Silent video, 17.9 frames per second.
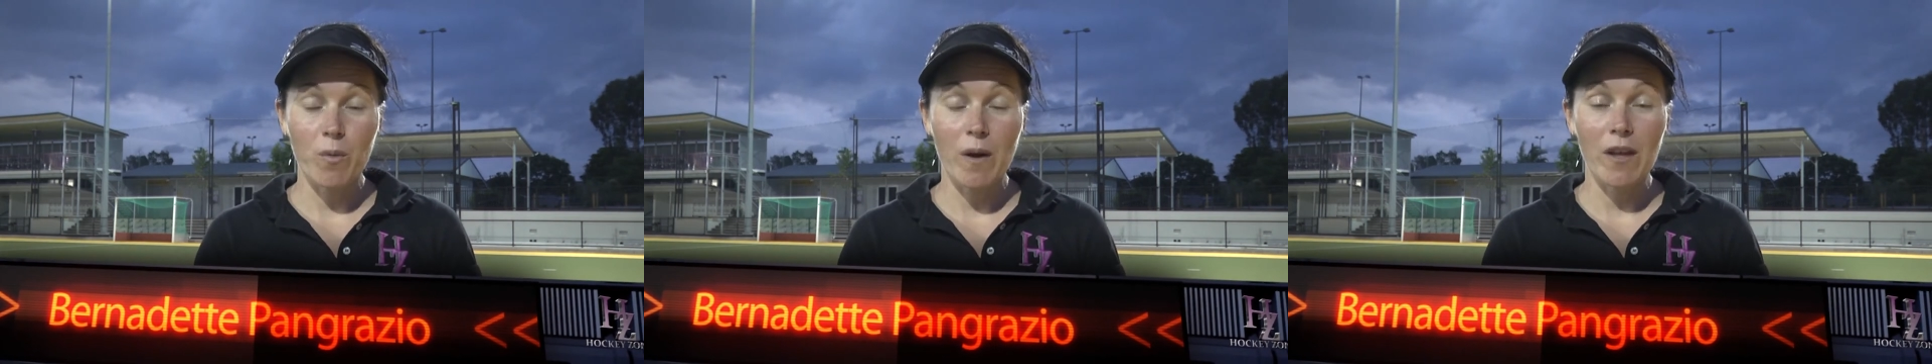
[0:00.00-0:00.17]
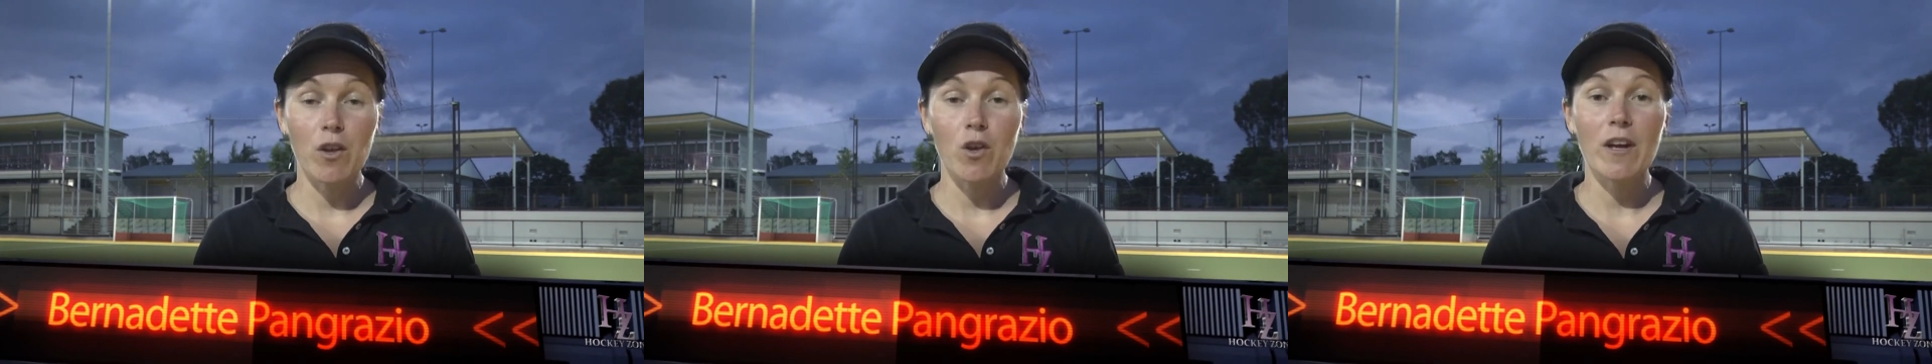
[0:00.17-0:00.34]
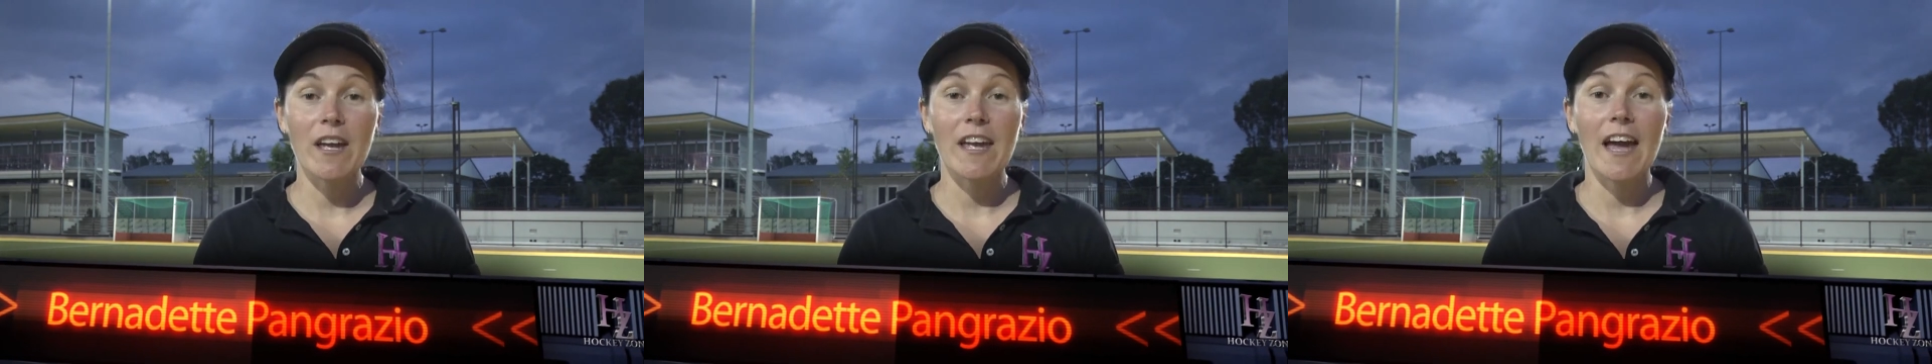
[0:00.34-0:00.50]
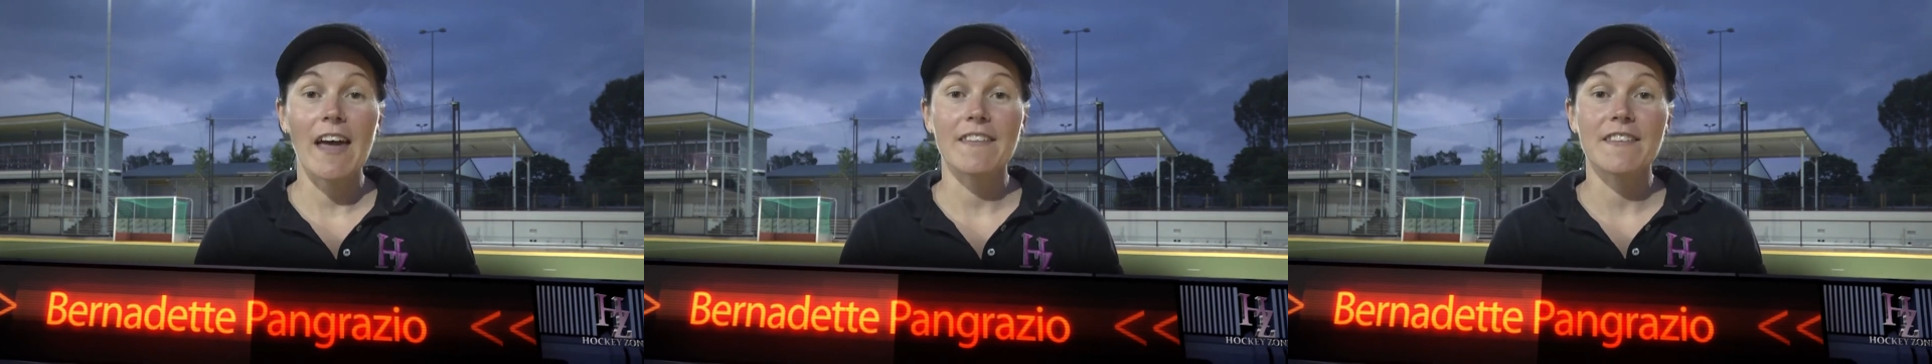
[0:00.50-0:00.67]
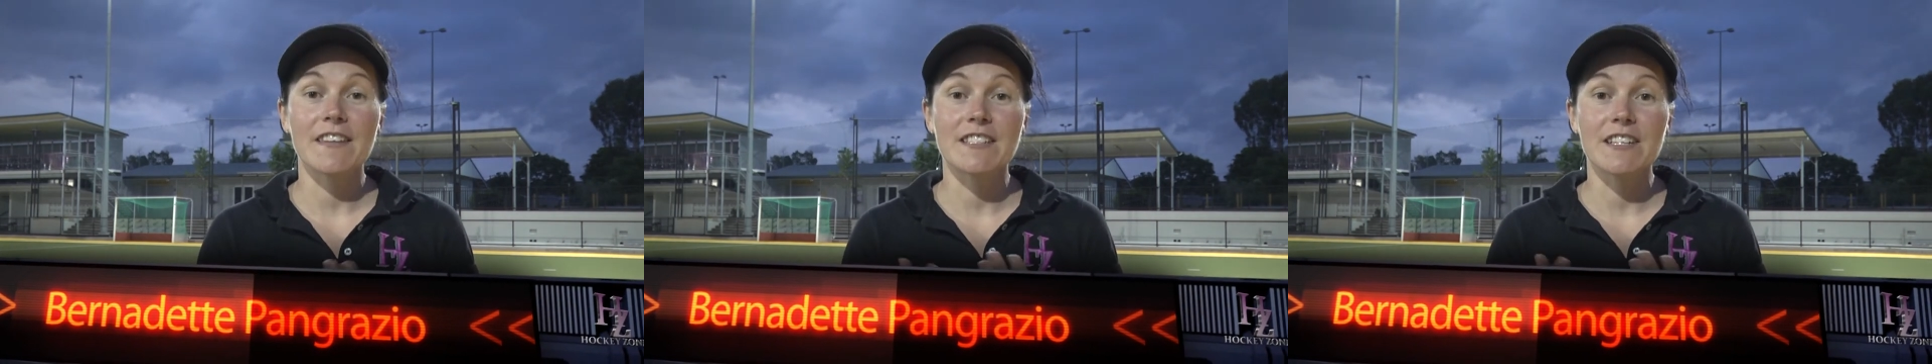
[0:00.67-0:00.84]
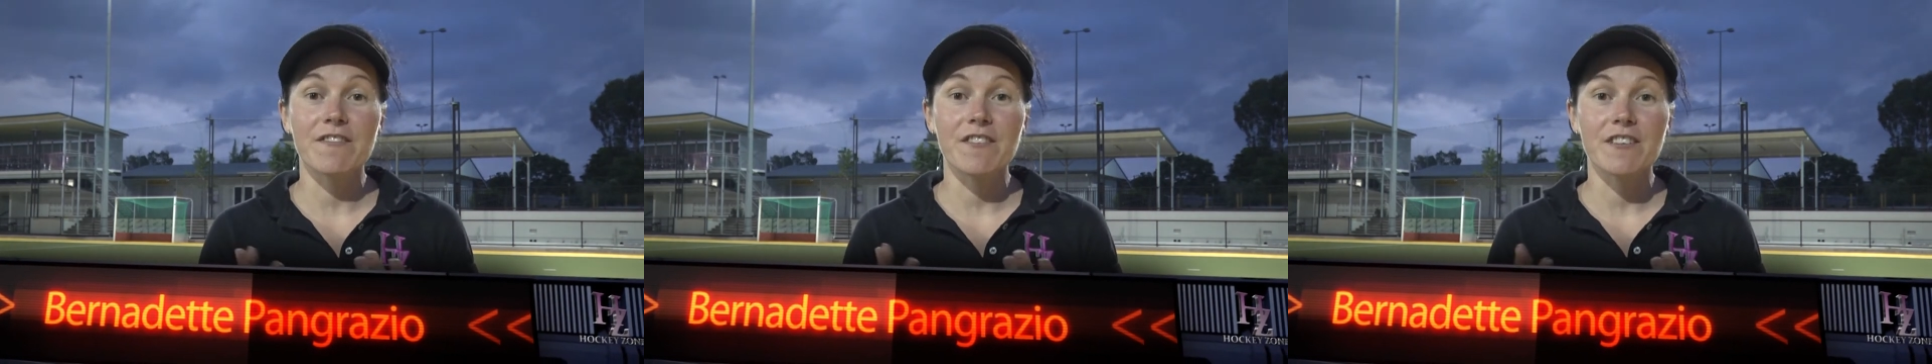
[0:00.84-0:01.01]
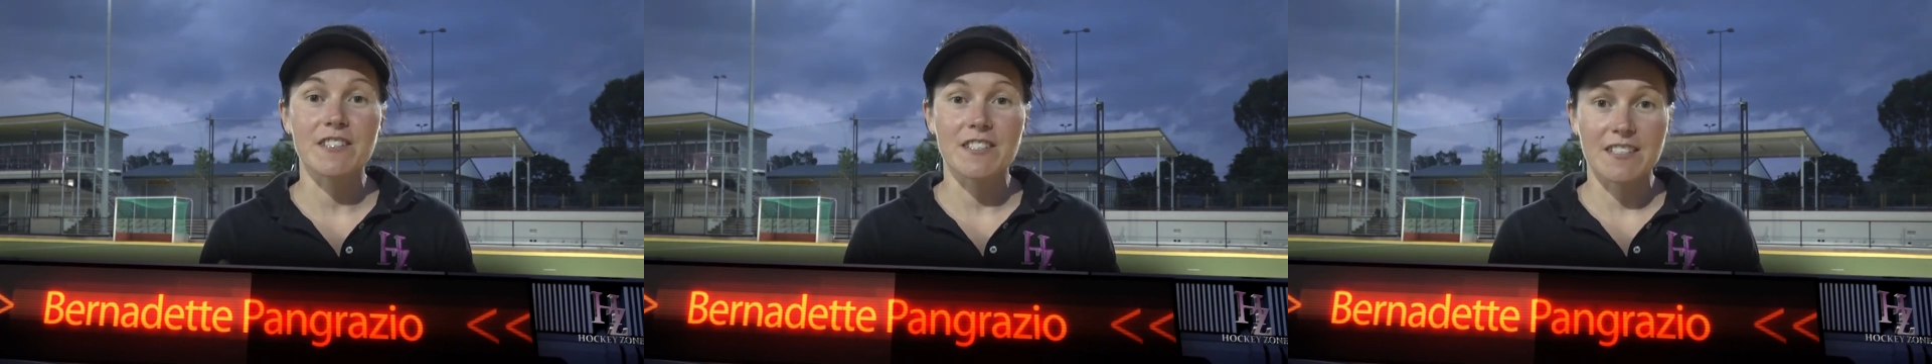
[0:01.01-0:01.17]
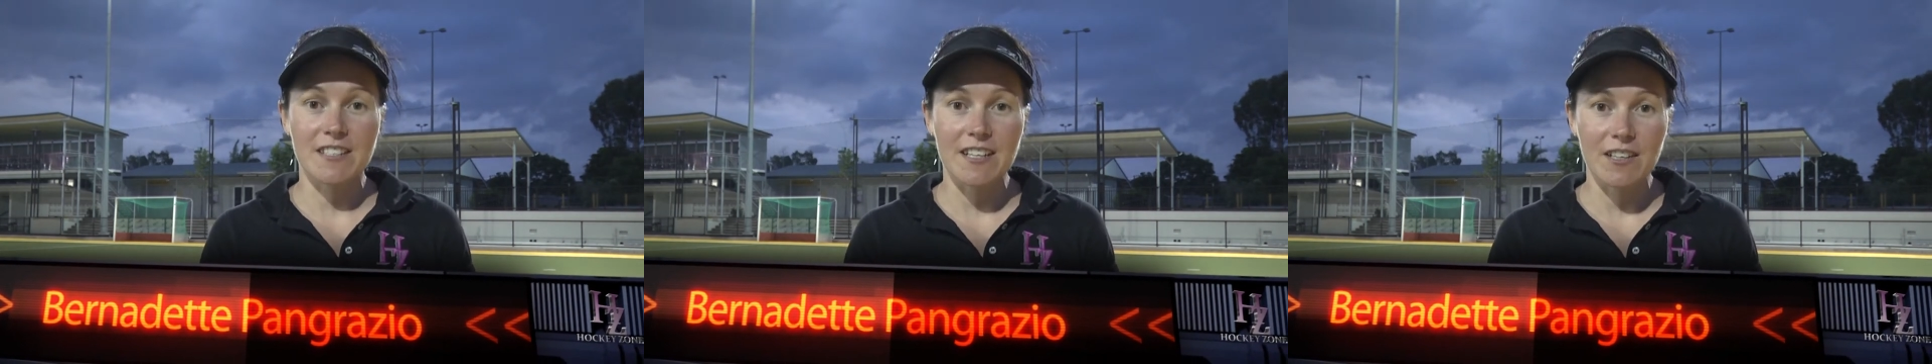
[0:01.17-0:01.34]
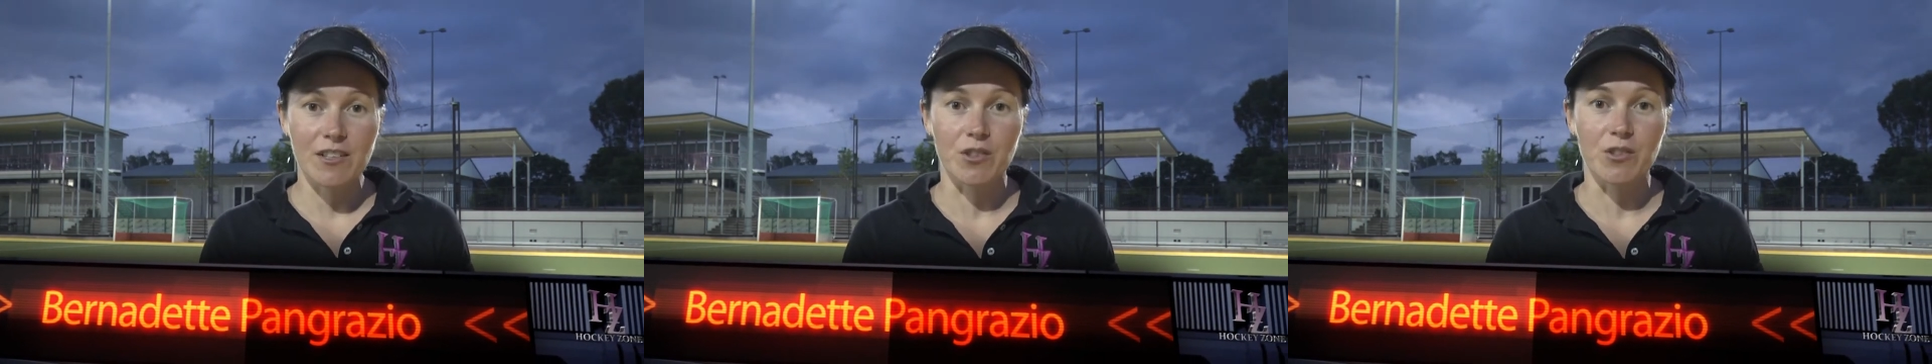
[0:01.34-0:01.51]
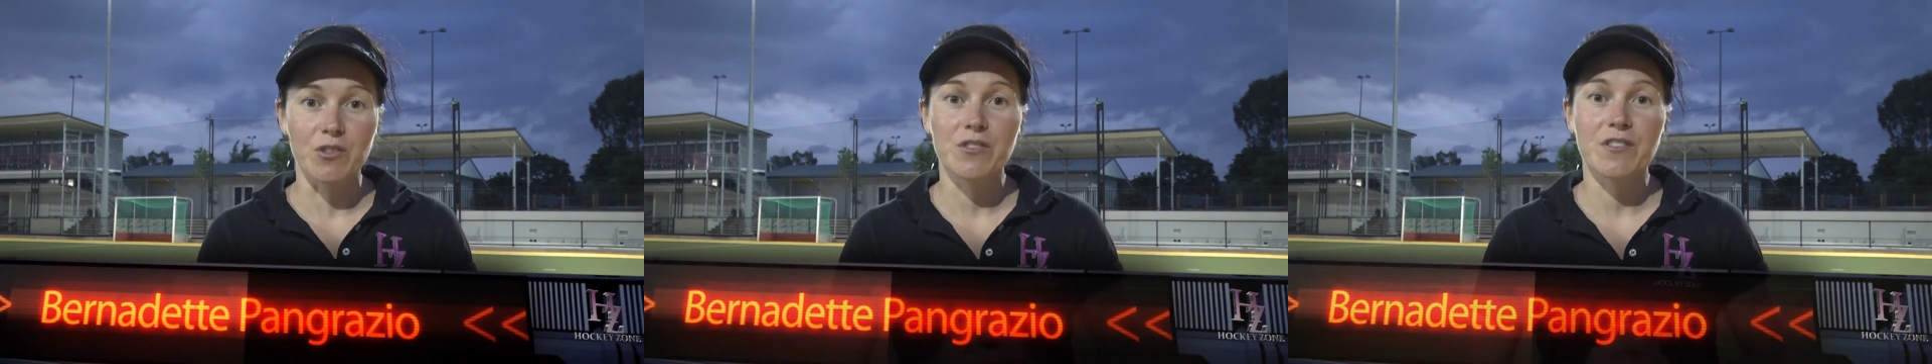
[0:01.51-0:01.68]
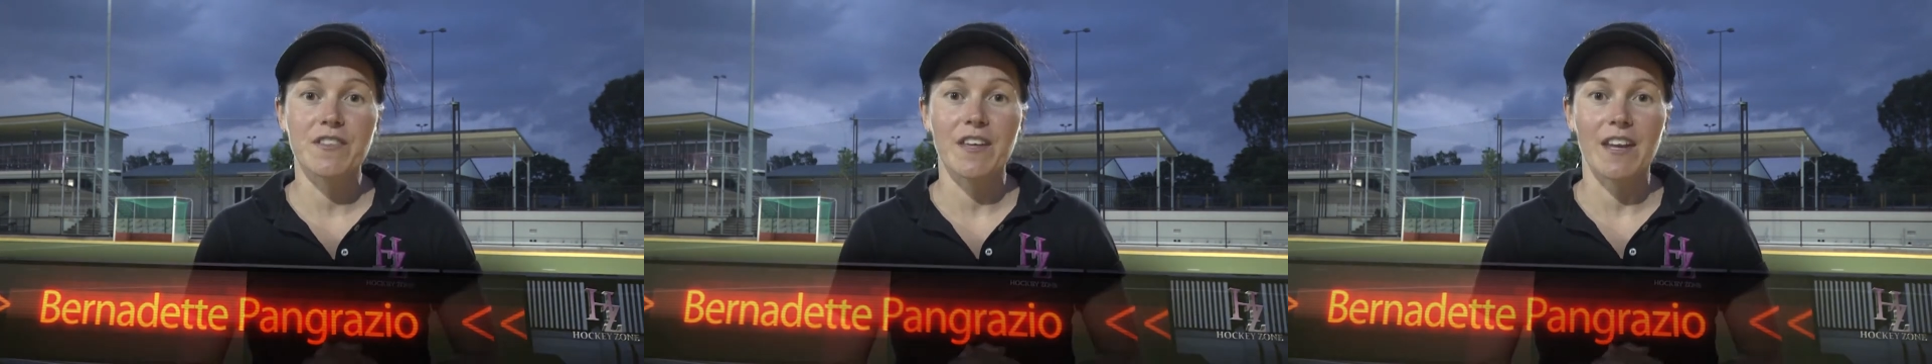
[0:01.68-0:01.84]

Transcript: we're looking at the different signals